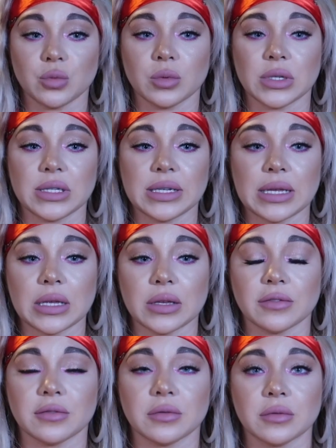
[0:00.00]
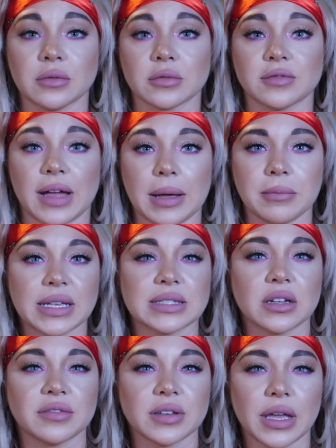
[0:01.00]
really find
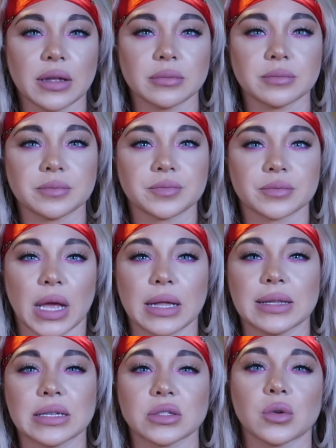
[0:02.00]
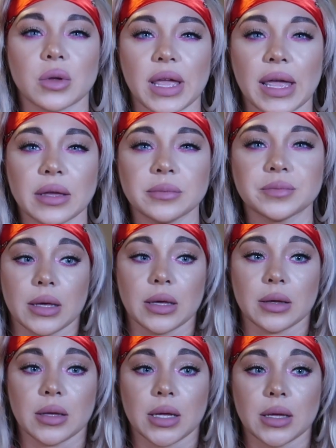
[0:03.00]
myself again, and that's okay,
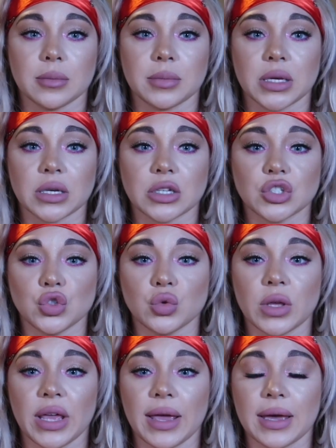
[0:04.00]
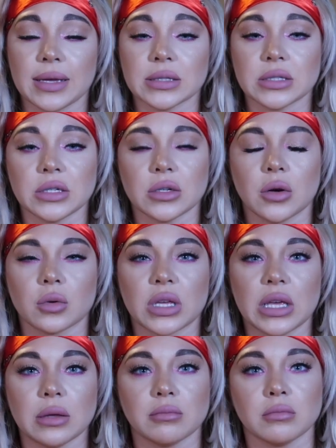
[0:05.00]
because you can't, you know,
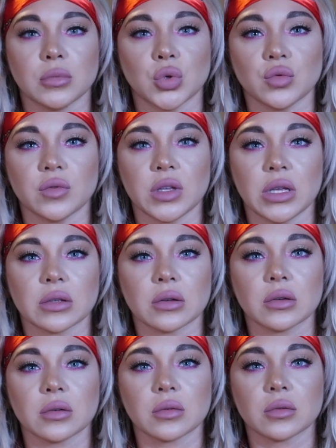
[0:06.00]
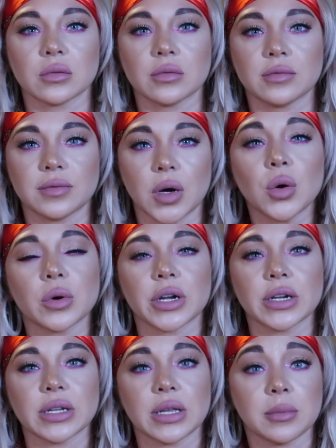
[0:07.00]
keep moving
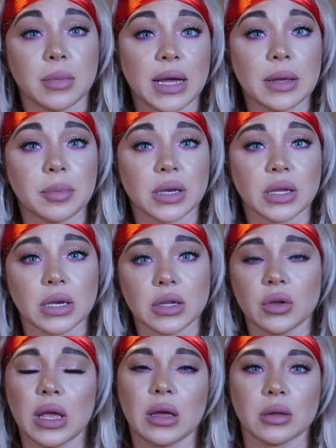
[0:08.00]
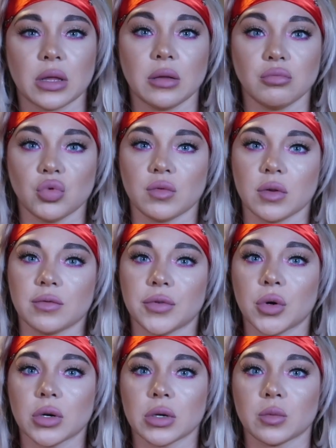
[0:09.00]
forward. In my opinion, you can't keep moving
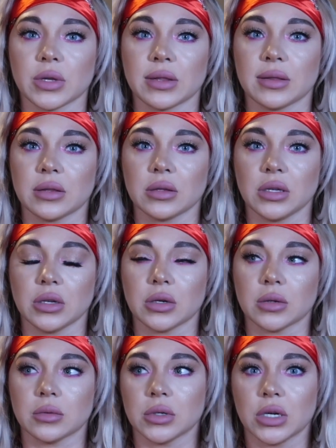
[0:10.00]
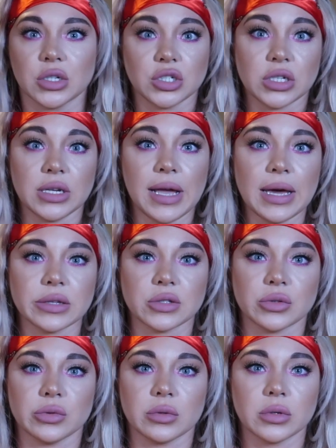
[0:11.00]
forward with, you know, a shitty
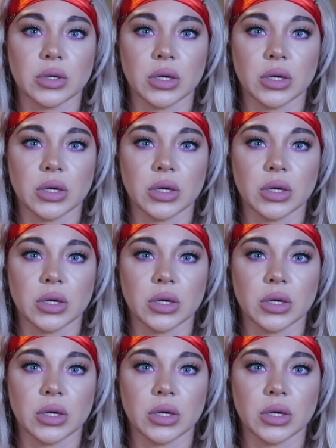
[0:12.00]
attitude.